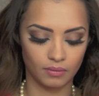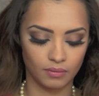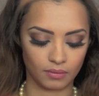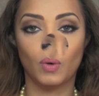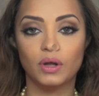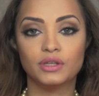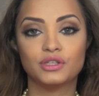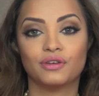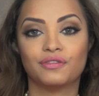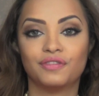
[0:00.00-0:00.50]

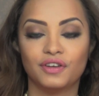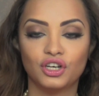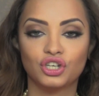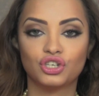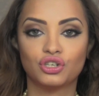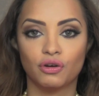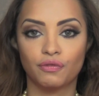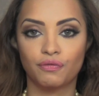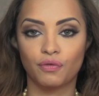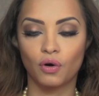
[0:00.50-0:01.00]
Once you've
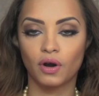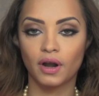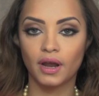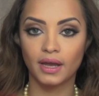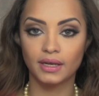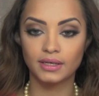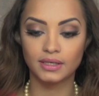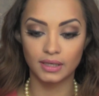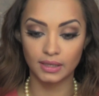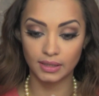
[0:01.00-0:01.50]
finished your
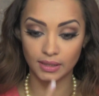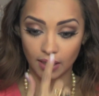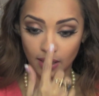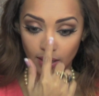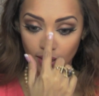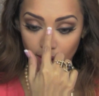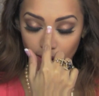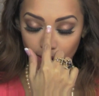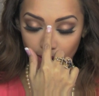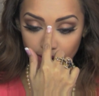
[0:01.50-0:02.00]
forehead,
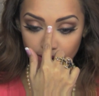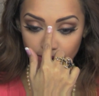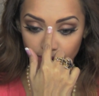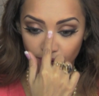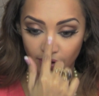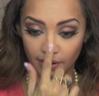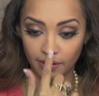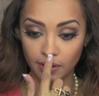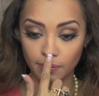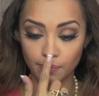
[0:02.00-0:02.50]
it's
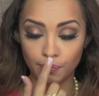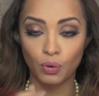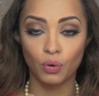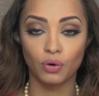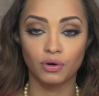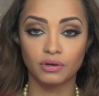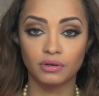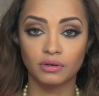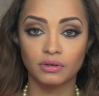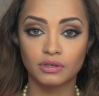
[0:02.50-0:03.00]
very
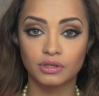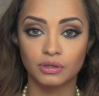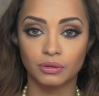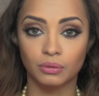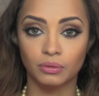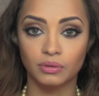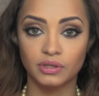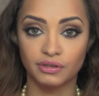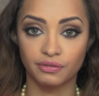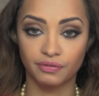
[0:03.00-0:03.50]
important
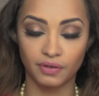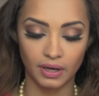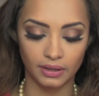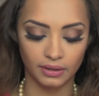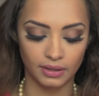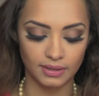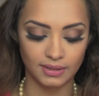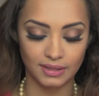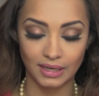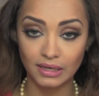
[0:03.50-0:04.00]
to define
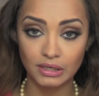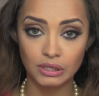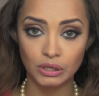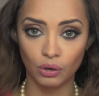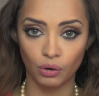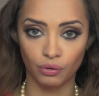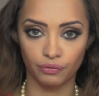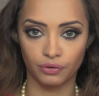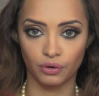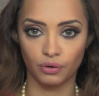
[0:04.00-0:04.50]
the center
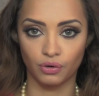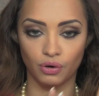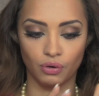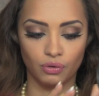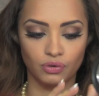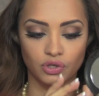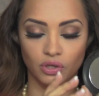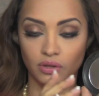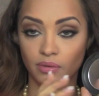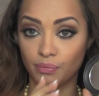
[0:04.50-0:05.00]
of your
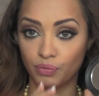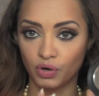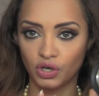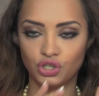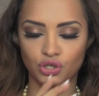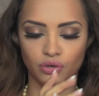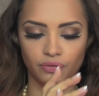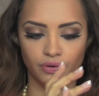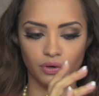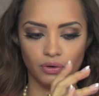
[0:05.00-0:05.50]
nose or the
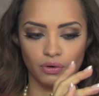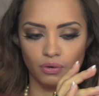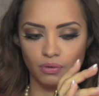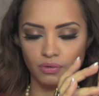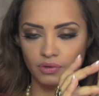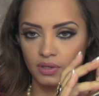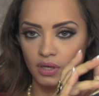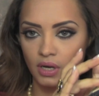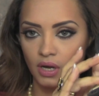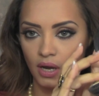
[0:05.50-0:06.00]
bridge of your
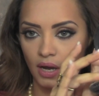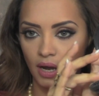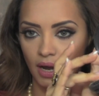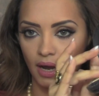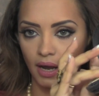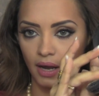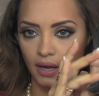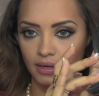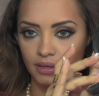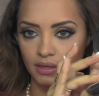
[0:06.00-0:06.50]
nose,
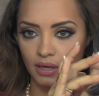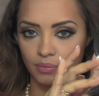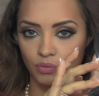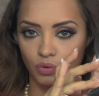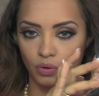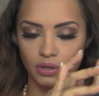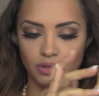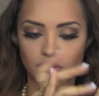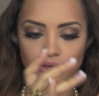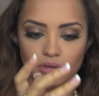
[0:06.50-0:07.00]
and I'm
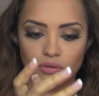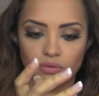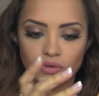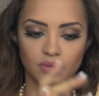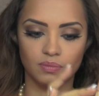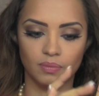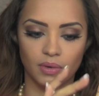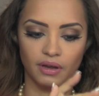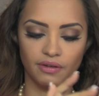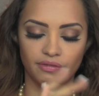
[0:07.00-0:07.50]
going to
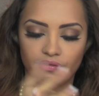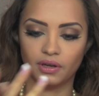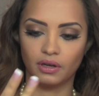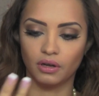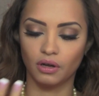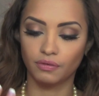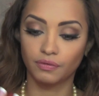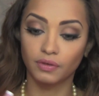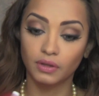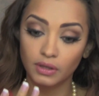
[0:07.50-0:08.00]
use my
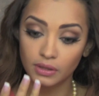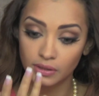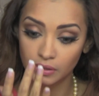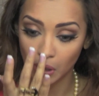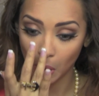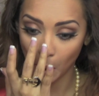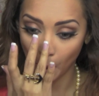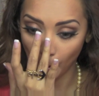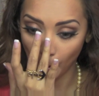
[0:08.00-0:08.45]
finger for this.